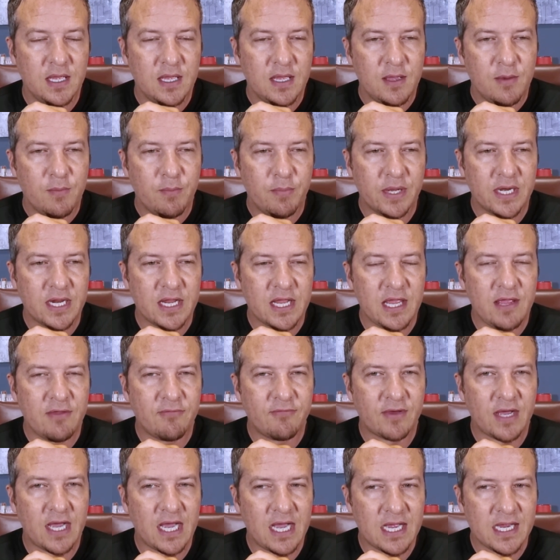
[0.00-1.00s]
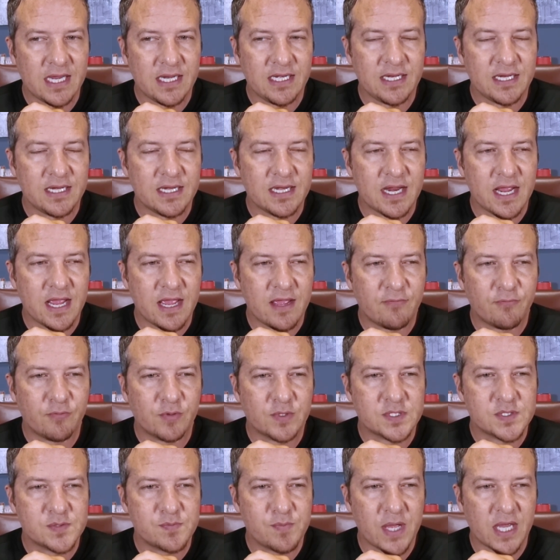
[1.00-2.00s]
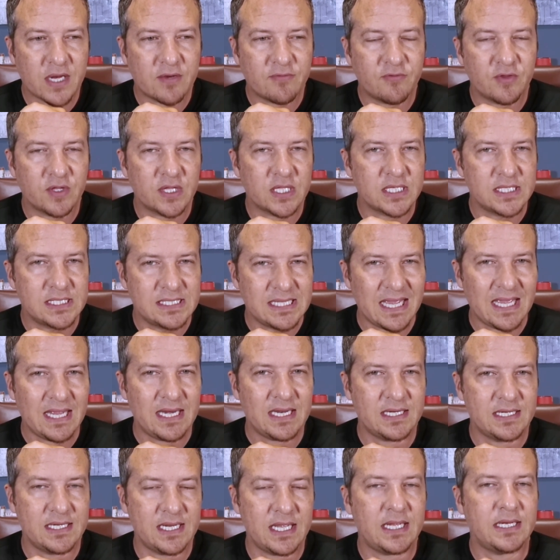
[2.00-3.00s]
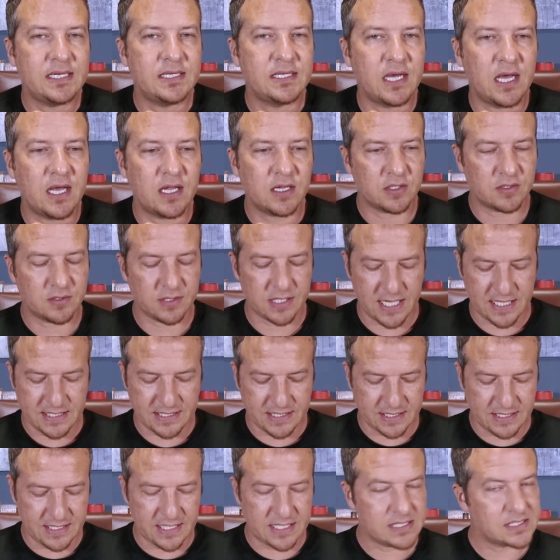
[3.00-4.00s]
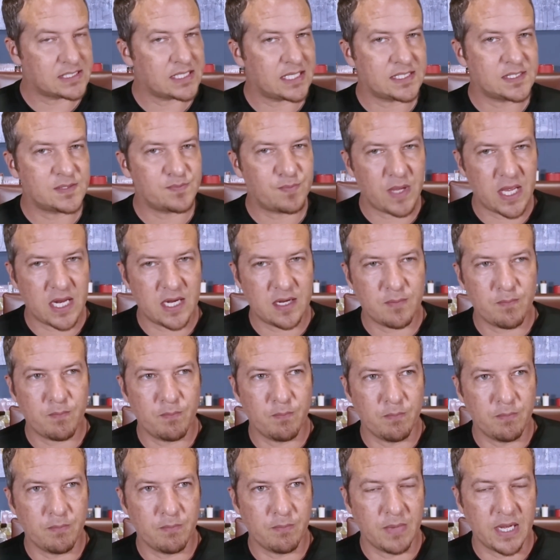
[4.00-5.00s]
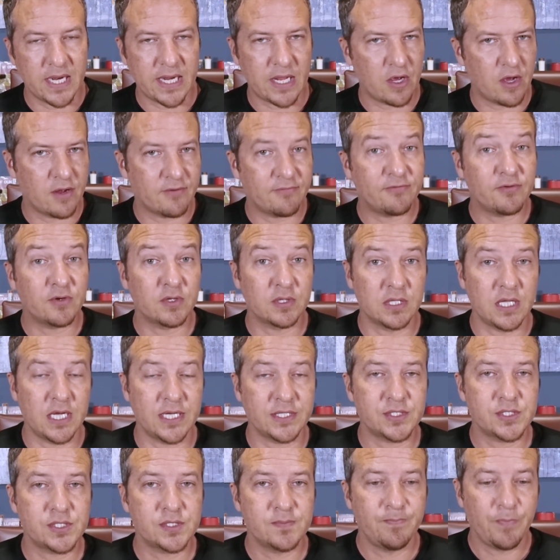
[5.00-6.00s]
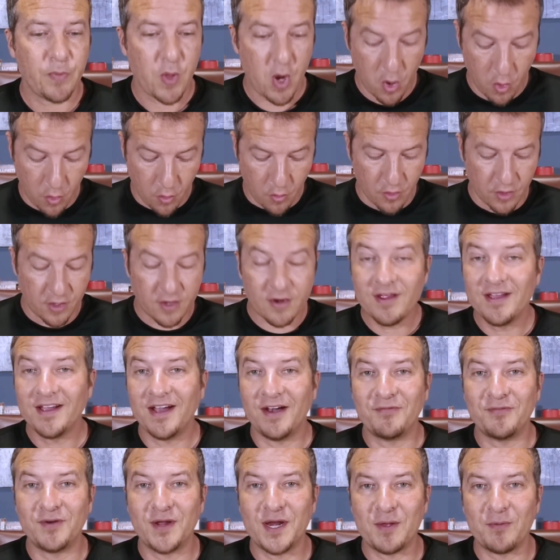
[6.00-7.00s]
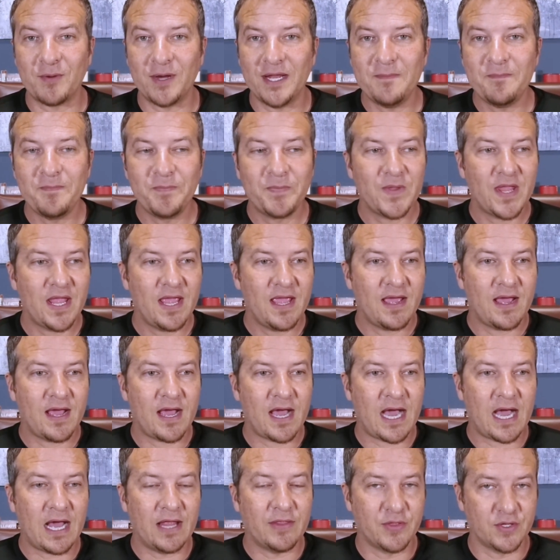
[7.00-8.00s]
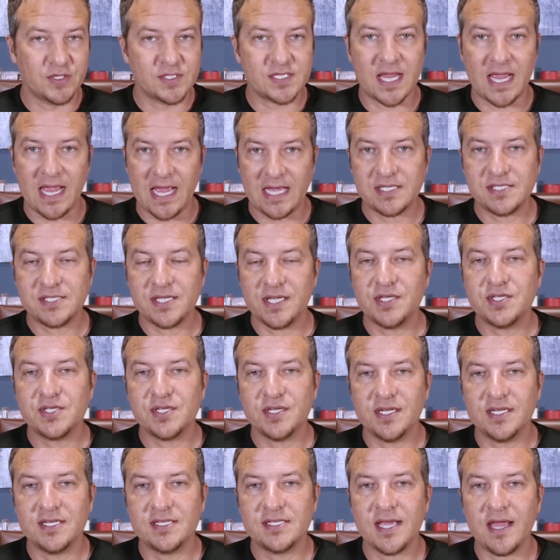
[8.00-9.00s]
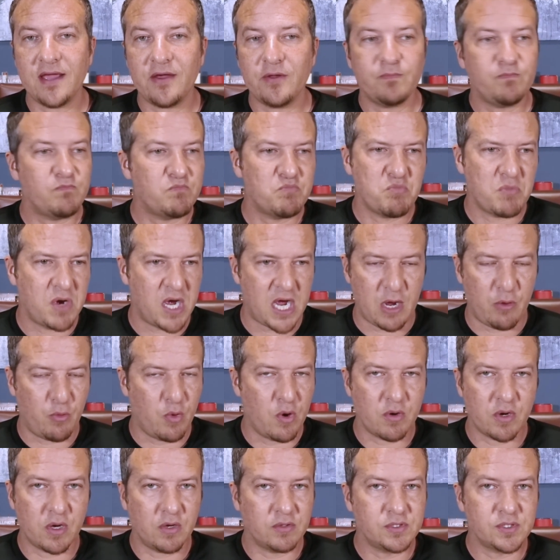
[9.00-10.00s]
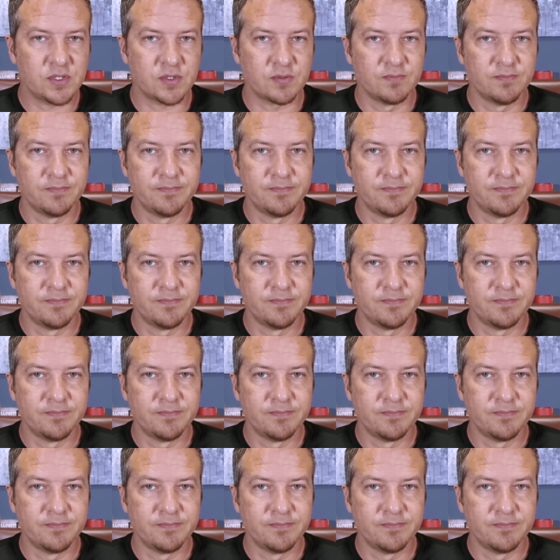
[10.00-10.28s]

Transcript: But if I didn't have respect for the day to day dollar, like the things I spend money on for lunch, or a funny one, there's a gas station in town I won't go to.